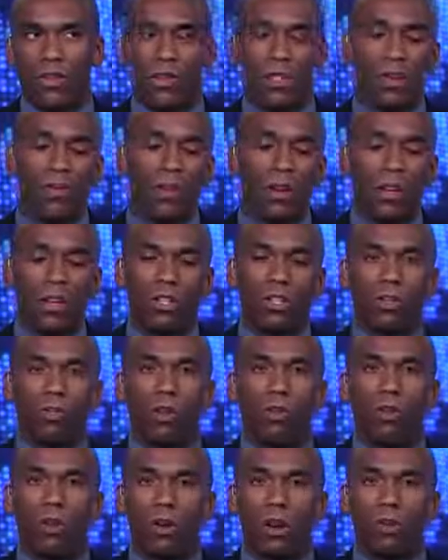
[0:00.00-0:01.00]
this stuff.
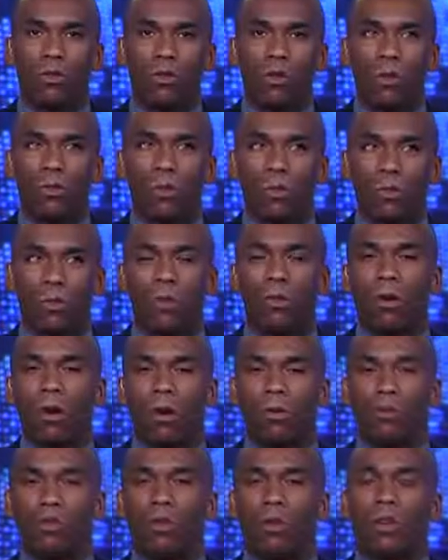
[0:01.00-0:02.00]
Support our troops, support
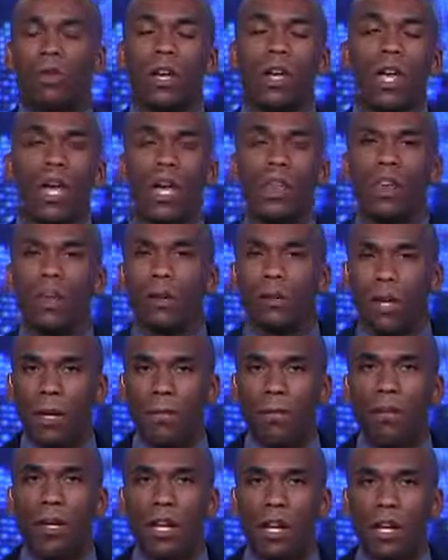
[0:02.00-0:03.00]
our troops. And then
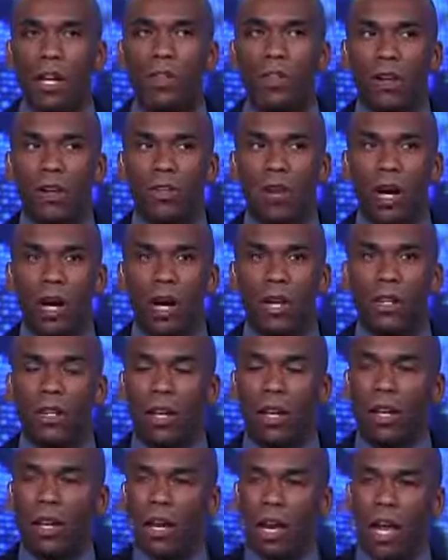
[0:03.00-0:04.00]
people get it in their mind
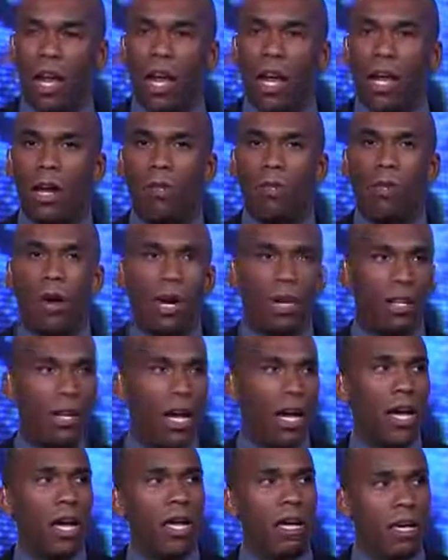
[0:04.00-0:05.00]
that, hey, my
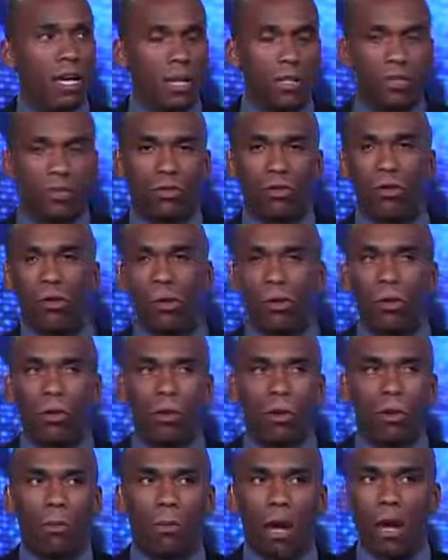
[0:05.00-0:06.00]
dad is a troop
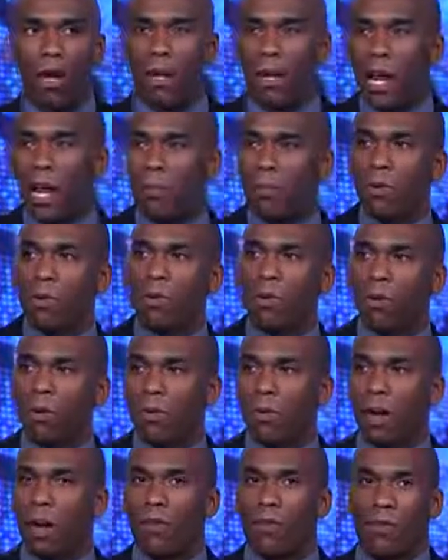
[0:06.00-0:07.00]
or my neighbor or
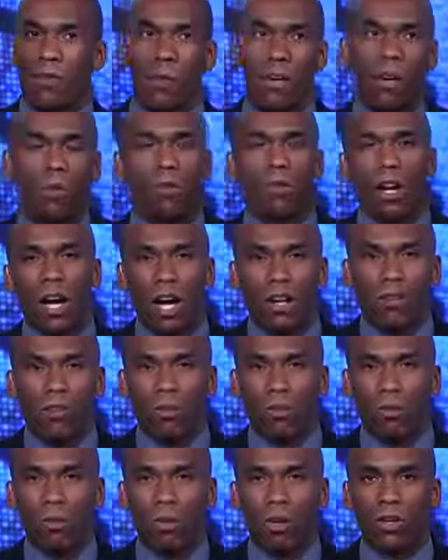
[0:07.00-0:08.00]
my friend I went to high
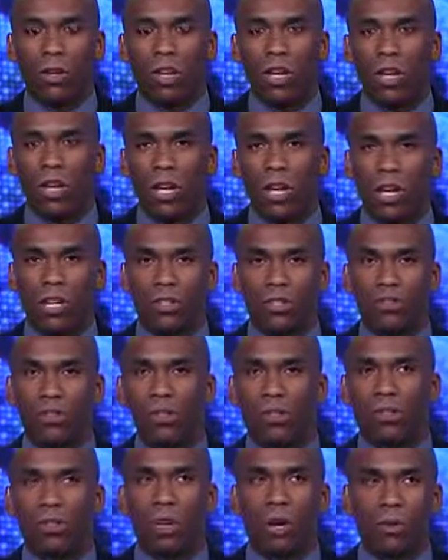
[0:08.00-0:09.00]
school with is a
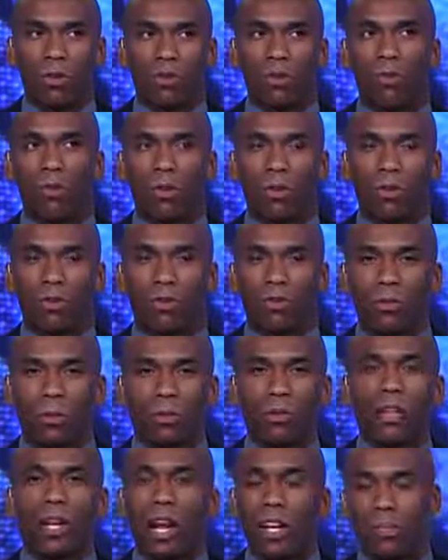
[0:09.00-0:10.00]
troop, so I want to support the
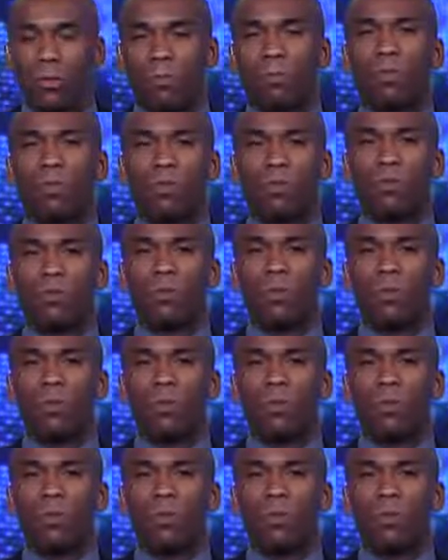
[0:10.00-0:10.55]
troops, and I support the